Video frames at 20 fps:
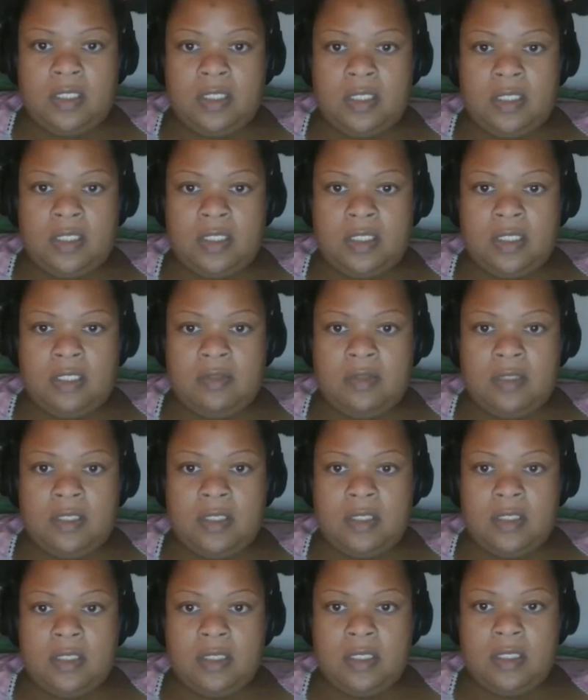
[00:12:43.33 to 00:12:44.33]
Let's see what
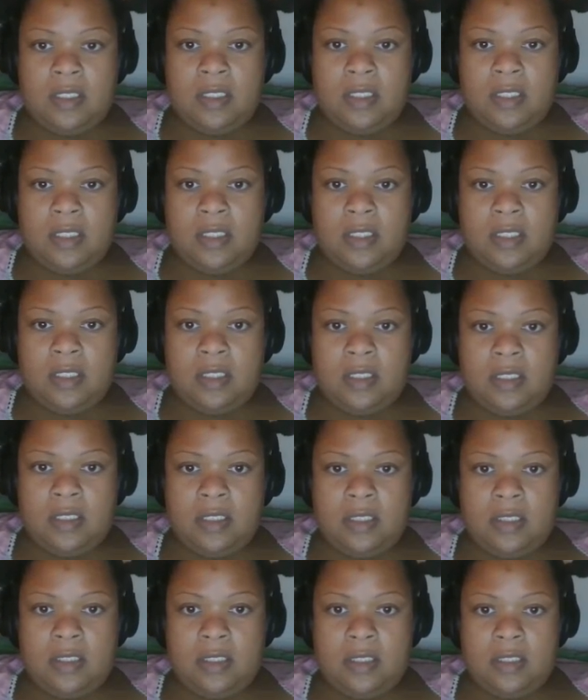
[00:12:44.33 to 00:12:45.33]
this link
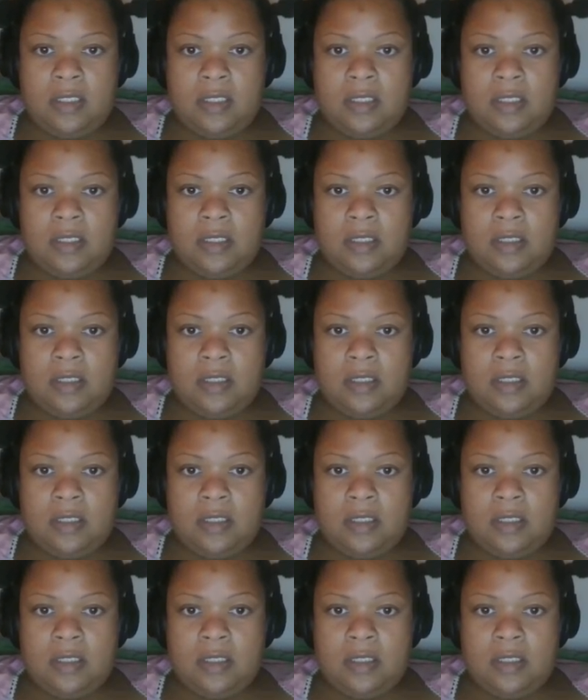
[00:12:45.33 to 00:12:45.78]
is.